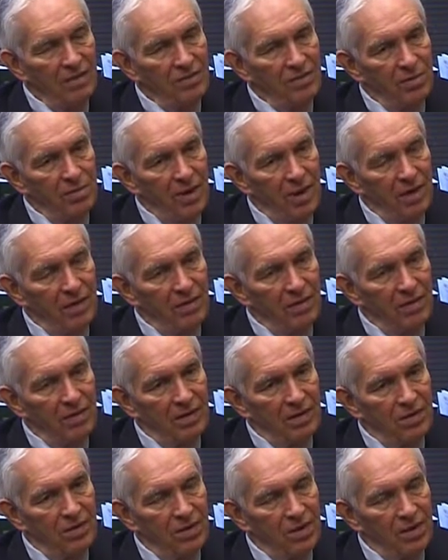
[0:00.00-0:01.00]
somebody
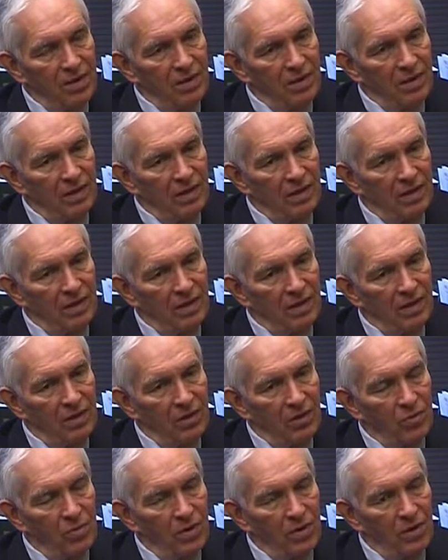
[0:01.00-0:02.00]
considered a
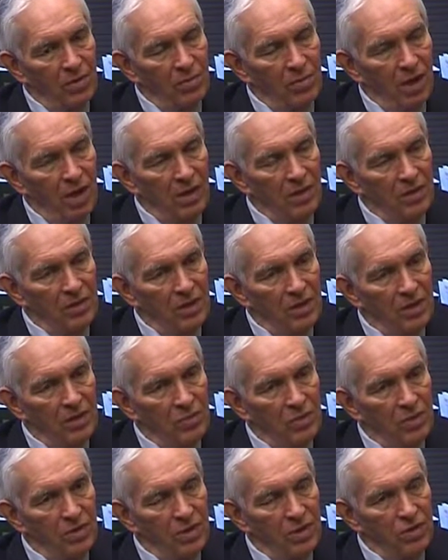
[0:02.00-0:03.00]
career in
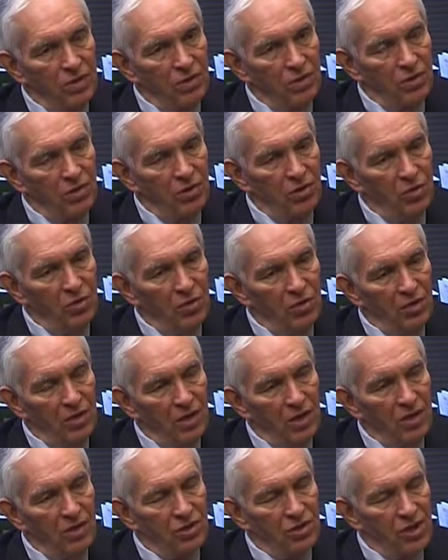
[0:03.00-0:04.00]
politics, what they should do is to
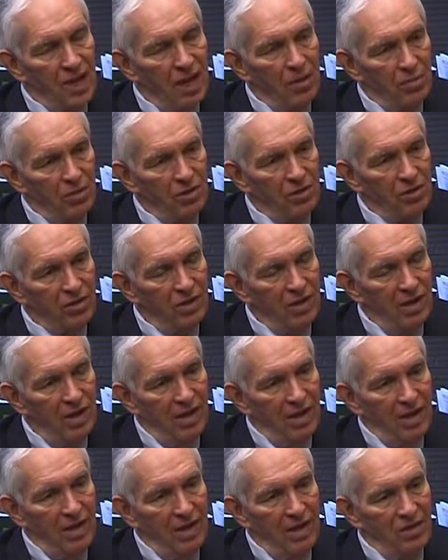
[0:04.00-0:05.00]
get established
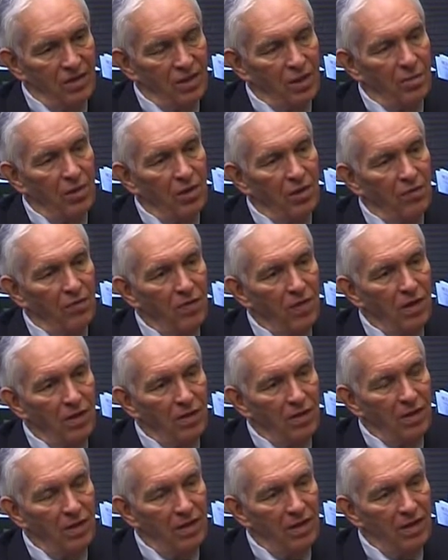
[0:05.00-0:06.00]
in some other
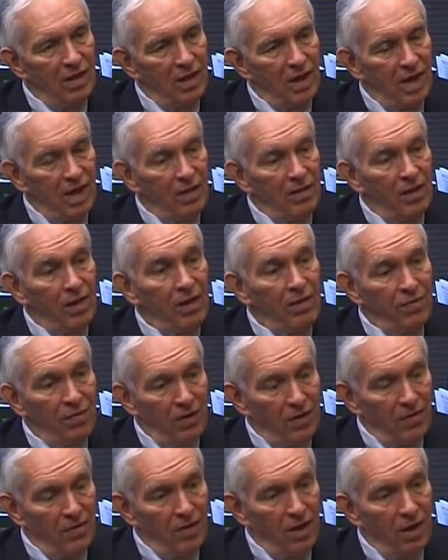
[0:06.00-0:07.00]
field. And then if
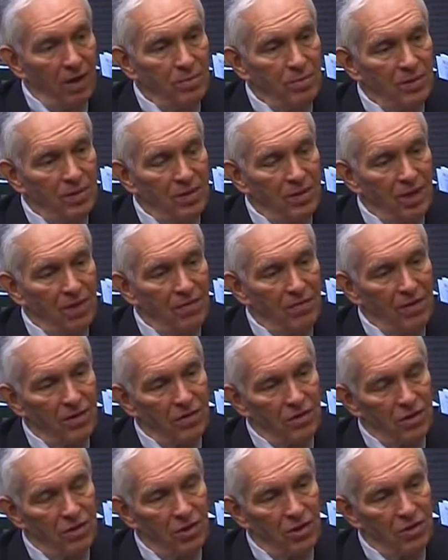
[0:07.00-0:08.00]
it develops that they
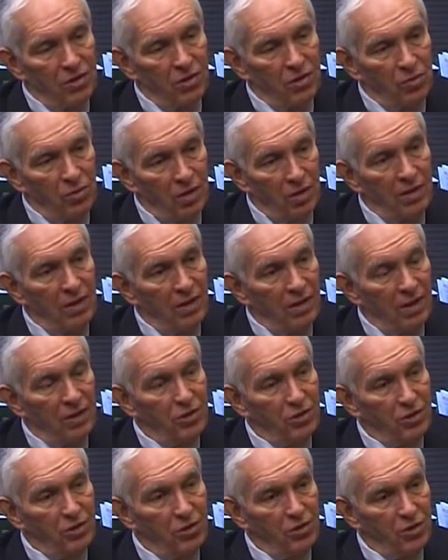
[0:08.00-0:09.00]
feel the urge to run, then they
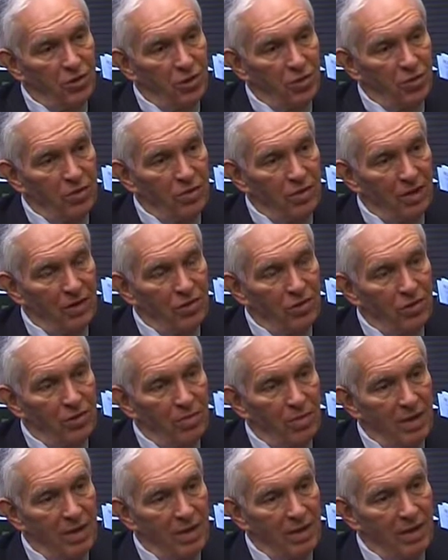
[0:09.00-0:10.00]
should do so. They
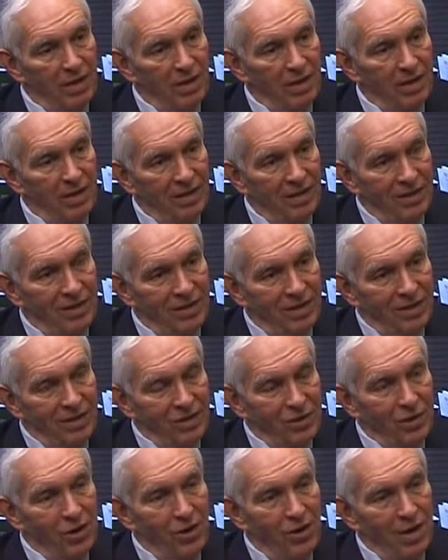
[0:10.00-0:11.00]
shouldn't make it
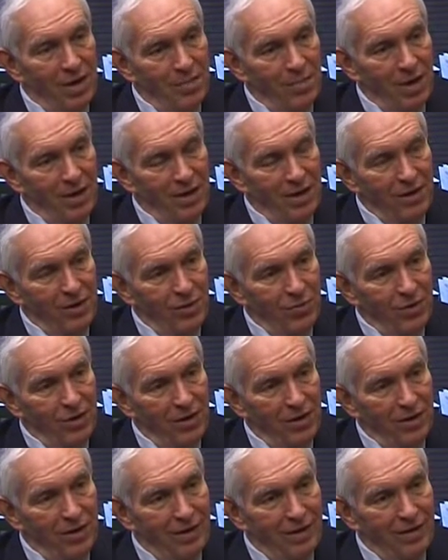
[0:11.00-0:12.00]
start out making a career.